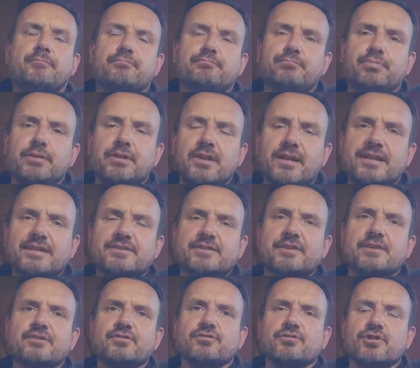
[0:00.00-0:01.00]

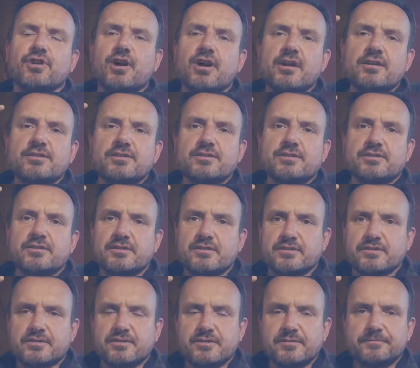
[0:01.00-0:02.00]
placing your
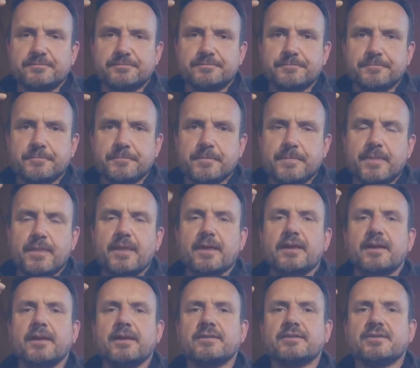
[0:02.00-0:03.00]
consciousness
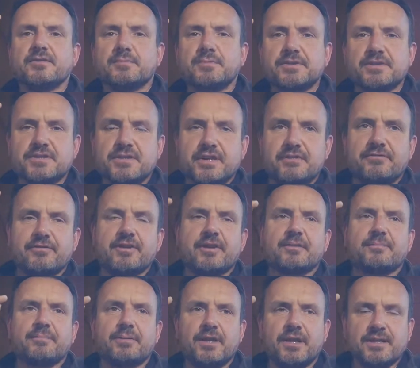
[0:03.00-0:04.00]
in
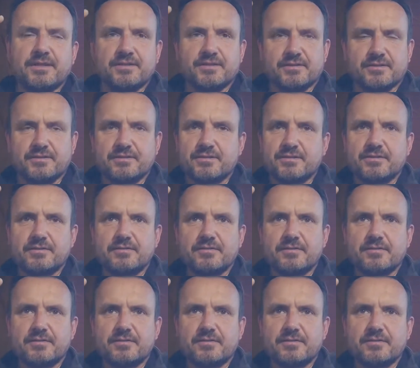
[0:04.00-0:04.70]
specific places